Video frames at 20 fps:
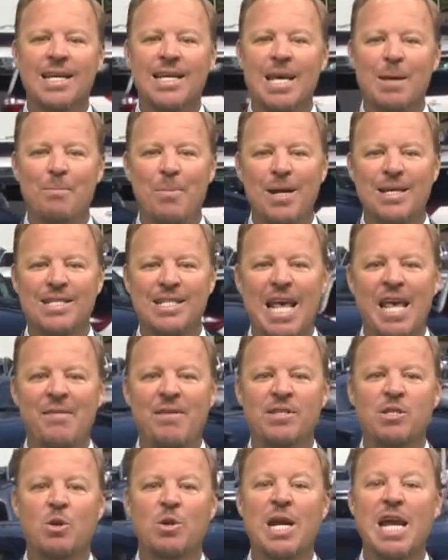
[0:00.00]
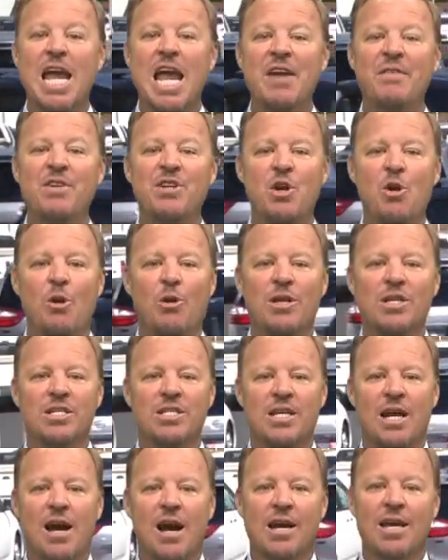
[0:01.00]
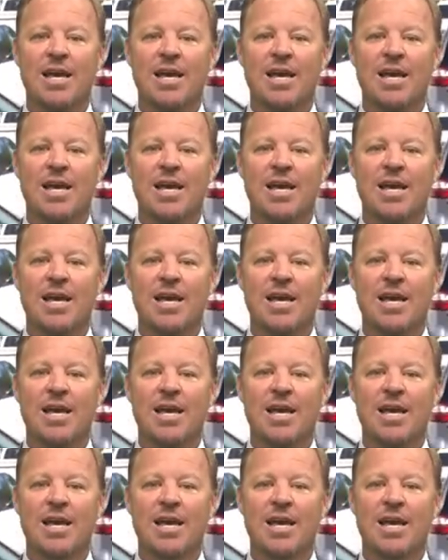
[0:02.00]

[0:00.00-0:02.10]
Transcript: Get big savings on every Toyota in stock.